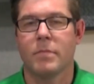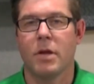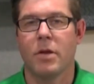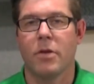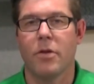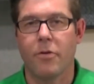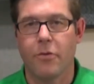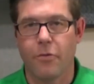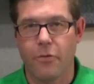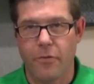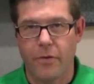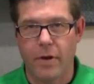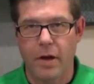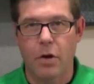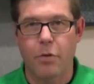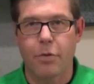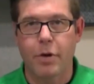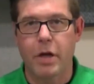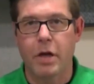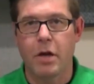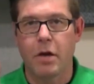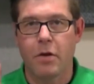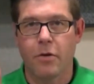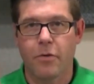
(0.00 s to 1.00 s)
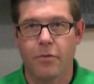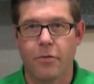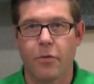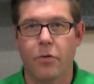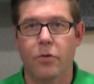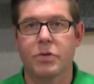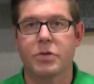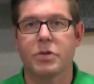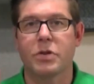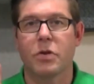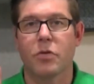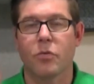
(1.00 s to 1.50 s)
The very
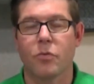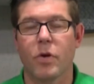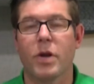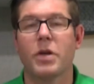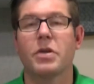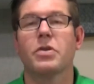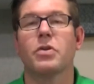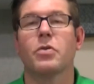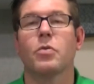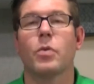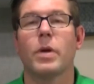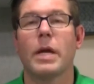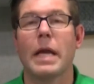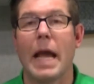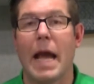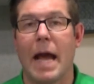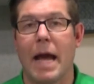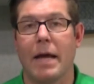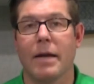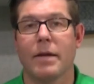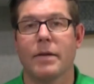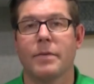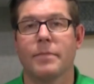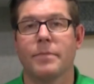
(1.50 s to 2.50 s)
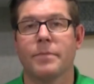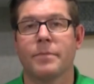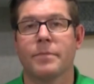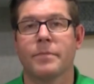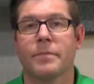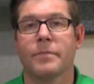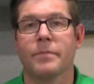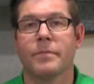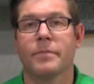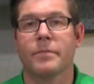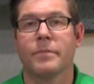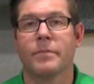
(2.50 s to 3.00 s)
first renter we had.
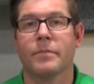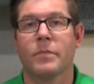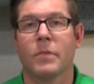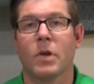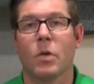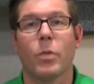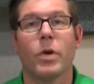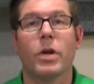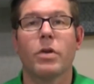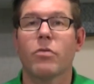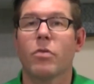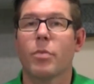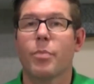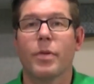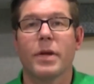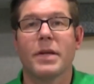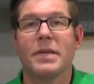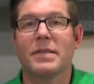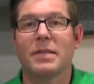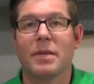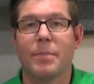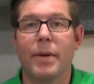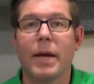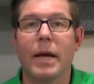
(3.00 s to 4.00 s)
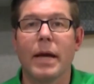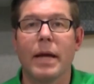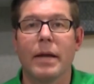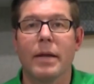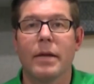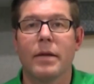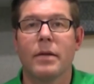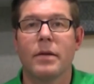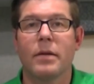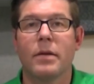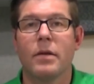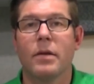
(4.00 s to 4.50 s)
We had to replace the bed.
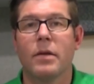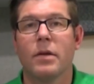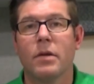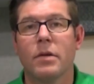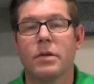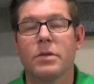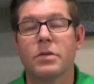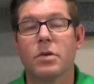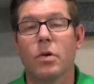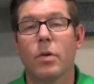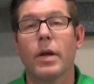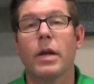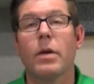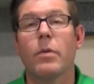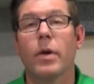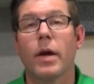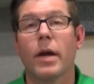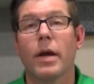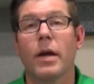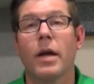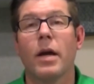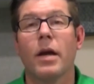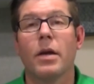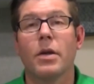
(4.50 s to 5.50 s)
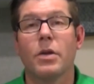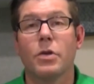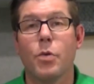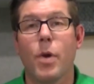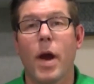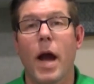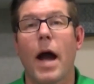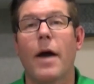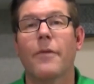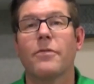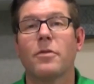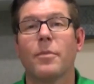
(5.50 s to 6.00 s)
So anyway, you
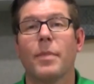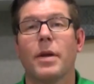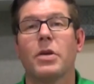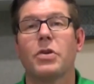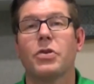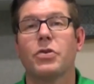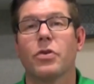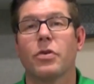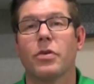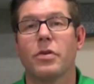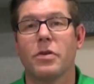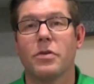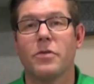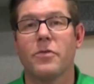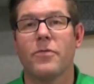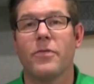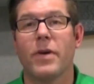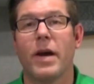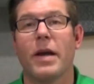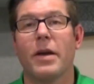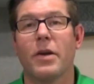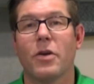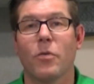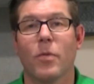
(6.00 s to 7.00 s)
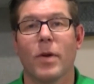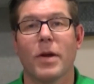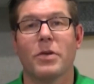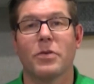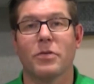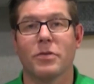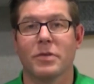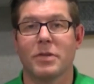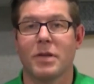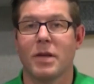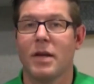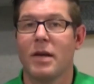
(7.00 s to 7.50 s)
have to make sure that you vet your
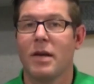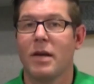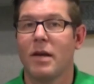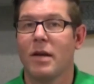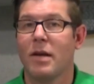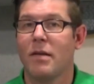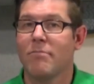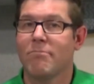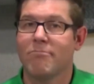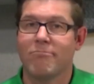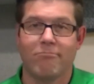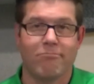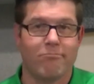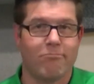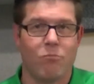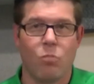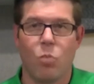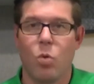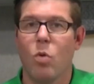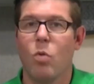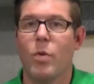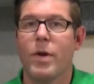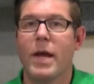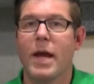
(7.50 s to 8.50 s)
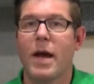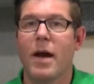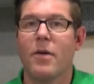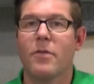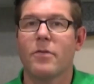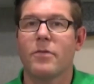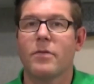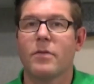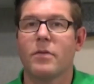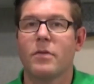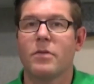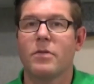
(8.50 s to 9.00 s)
renters. Will we
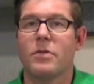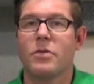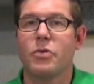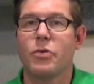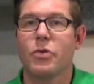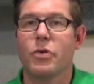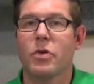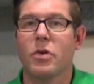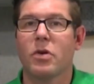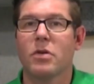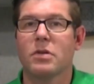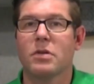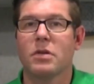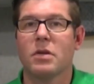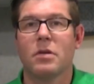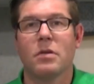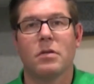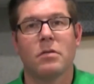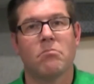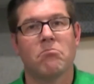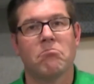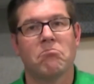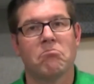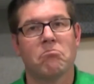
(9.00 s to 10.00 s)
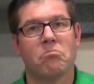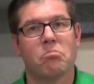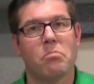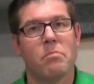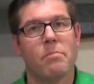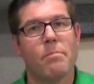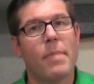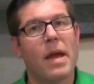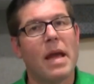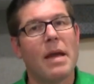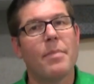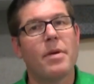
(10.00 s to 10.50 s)
have two year olds?
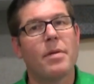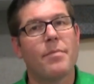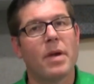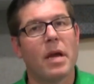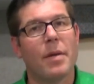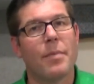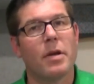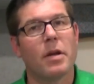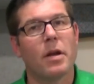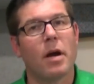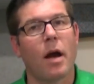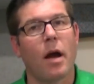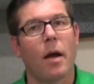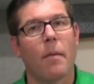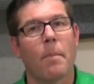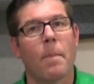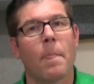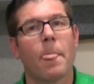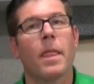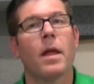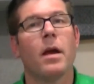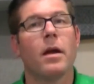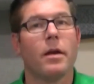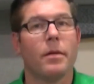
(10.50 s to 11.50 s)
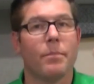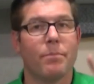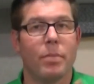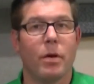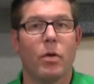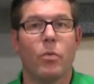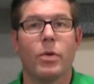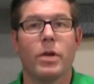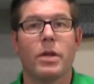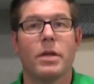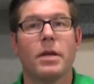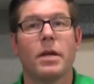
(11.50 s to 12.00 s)
Maybe, maybe not.
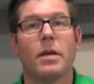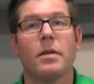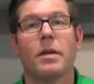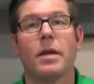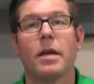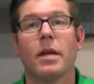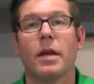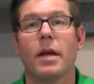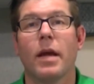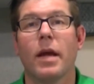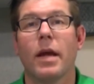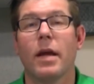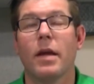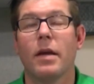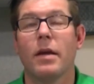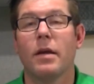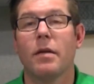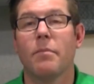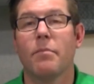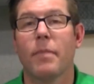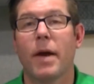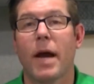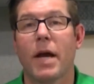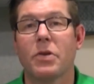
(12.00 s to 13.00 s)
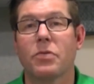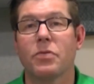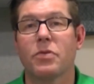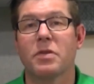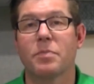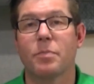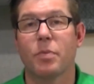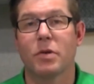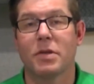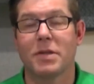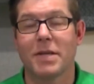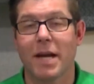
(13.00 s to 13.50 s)
But we did get a mattress
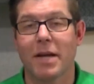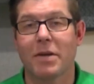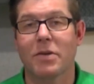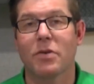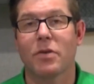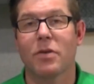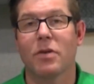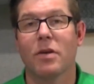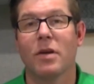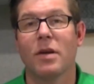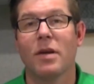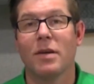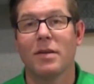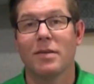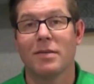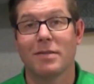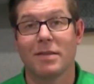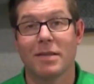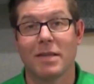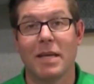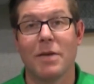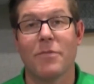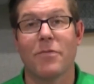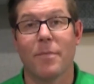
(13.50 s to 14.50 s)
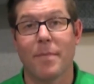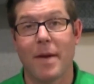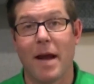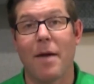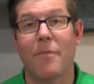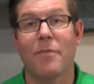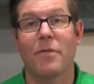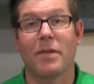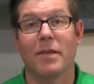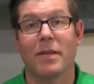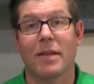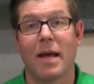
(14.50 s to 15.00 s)
protector to keep from
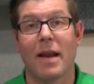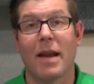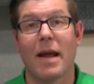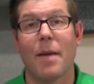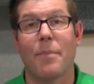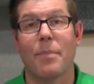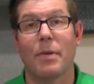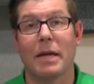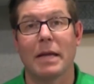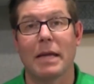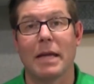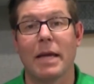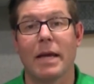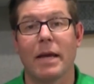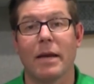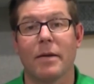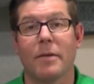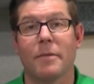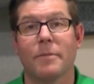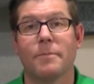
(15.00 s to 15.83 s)
having that happen again.